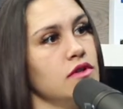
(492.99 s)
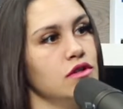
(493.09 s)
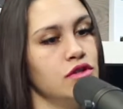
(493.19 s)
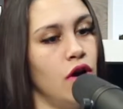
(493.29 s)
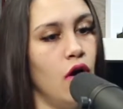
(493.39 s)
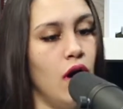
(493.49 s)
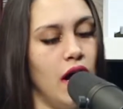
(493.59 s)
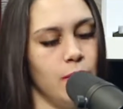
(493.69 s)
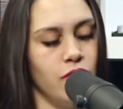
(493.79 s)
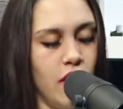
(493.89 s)
So
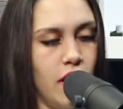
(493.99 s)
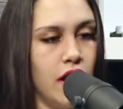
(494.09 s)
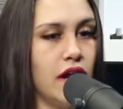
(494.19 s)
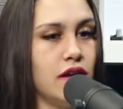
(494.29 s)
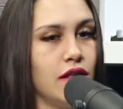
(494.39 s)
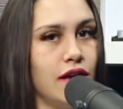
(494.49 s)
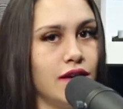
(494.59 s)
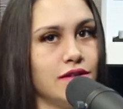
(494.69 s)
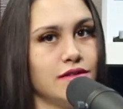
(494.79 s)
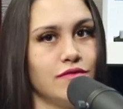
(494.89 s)
I'm very
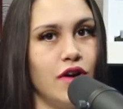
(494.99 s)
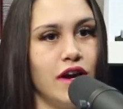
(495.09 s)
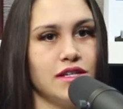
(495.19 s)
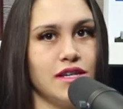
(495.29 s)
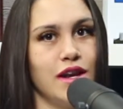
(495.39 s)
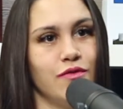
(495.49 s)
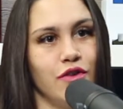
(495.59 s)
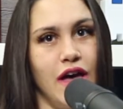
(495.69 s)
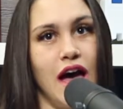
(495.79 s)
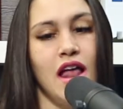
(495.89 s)
excited
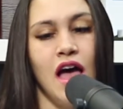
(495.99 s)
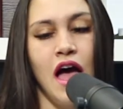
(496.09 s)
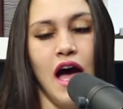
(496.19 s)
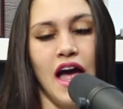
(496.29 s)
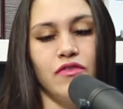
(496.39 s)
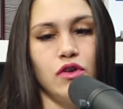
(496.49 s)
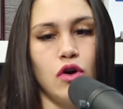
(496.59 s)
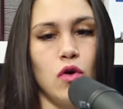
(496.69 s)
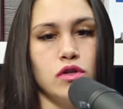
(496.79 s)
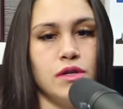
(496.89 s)
for that. I have the
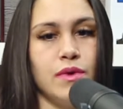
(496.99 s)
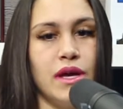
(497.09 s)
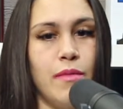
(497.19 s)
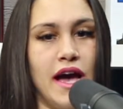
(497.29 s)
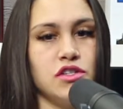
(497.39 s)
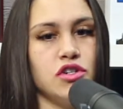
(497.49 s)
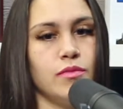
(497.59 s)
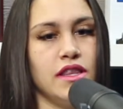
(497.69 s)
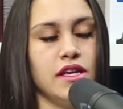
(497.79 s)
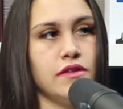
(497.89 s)
goal to be a master
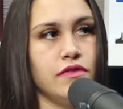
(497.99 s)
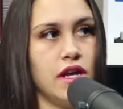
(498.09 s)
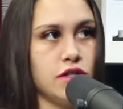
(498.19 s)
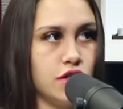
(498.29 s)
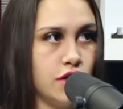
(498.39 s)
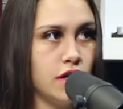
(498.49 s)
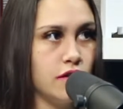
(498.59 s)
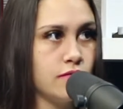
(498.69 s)
by the end of next year.